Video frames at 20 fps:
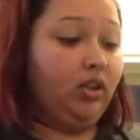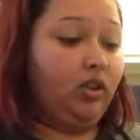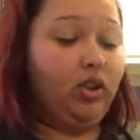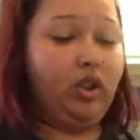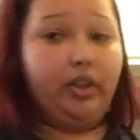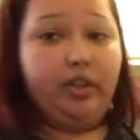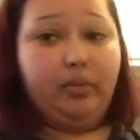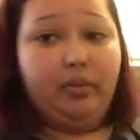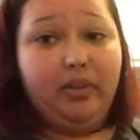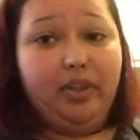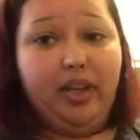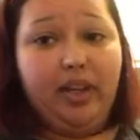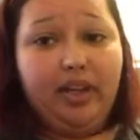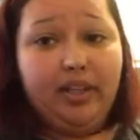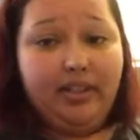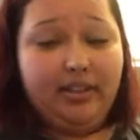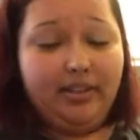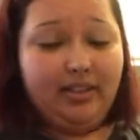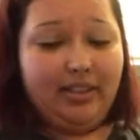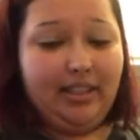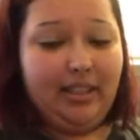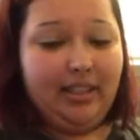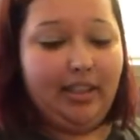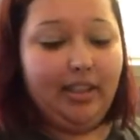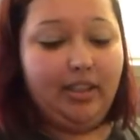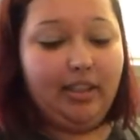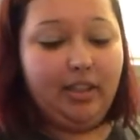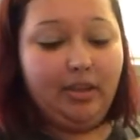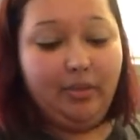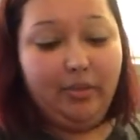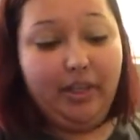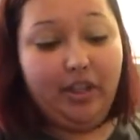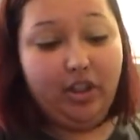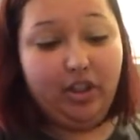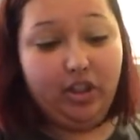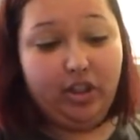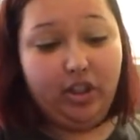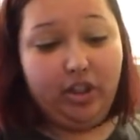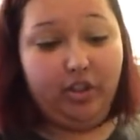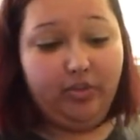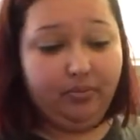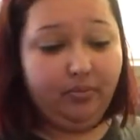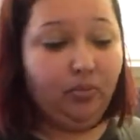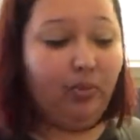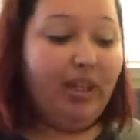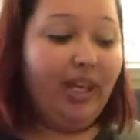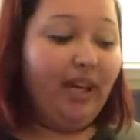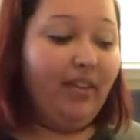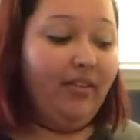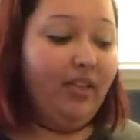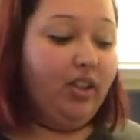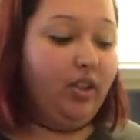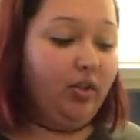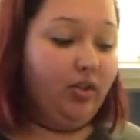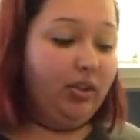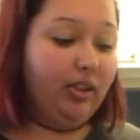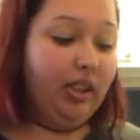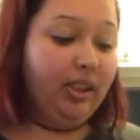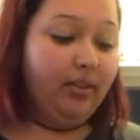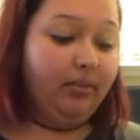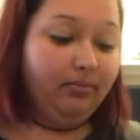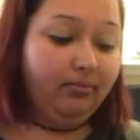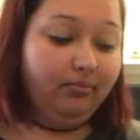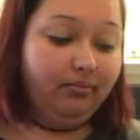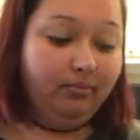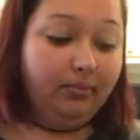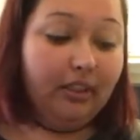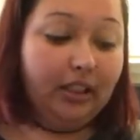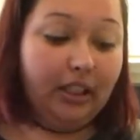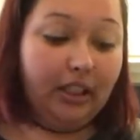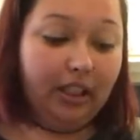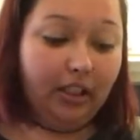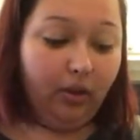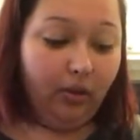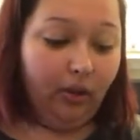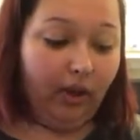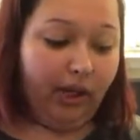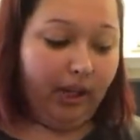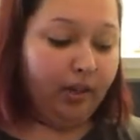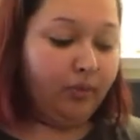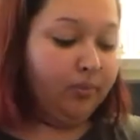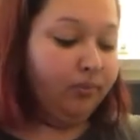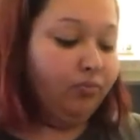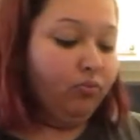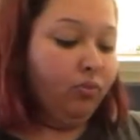just because I need to make sure. We haven't used it in a while,